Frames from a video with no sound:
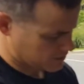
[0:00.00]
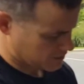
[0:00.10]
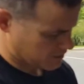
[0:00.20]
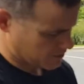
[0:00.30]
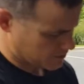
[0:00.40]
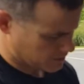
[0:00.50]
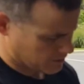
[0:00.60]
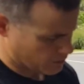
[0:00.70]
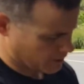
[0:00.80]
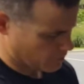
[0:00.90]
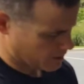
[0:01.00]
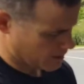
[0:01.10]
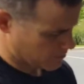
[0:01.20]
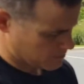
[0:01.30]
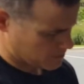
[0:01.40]
So quick
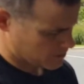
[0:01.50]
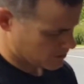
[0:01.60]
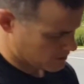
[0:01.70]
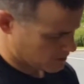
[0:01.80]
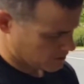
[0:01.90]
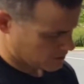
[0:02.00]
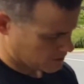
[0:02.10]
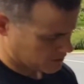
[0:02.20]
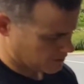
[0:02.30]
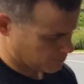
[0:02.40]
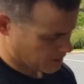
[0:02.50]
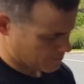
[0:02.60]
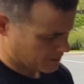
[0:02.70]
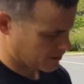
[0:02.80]
wipe just to prep it.